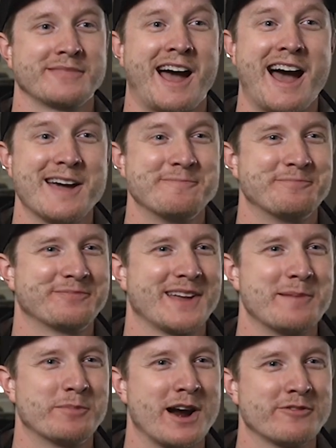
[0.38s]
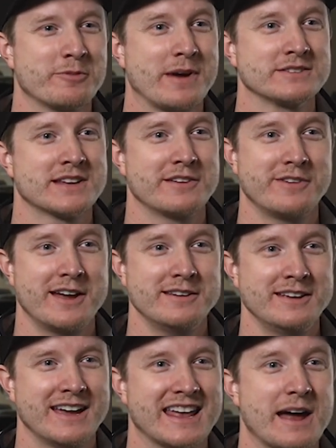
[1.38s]
Hi, I'm Brian from Outside Van,
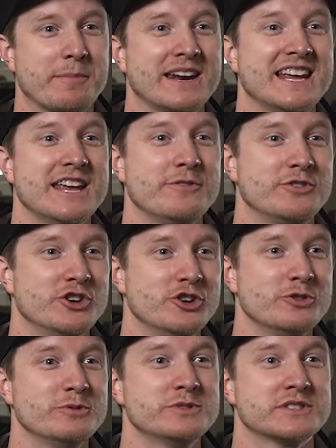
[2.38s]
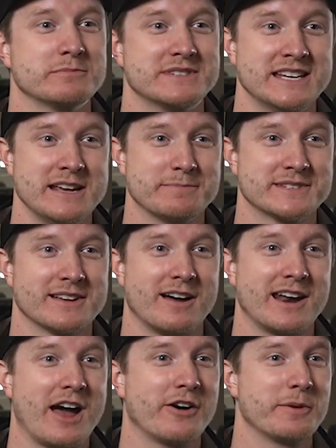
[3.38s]
and I'm going to give you some tips
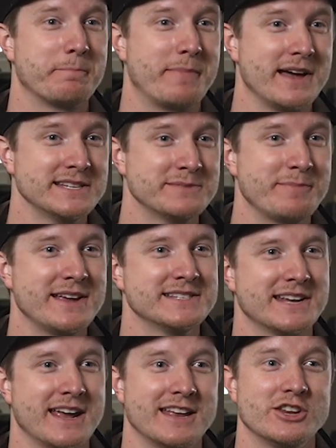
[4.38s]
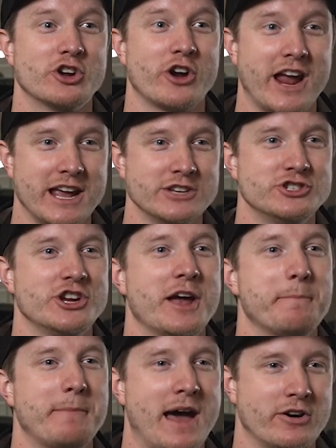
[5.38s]
on how to best maintain your
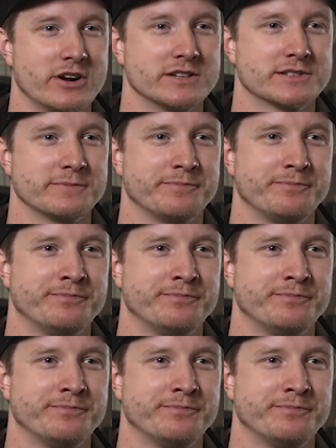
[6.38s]
AGM batteries.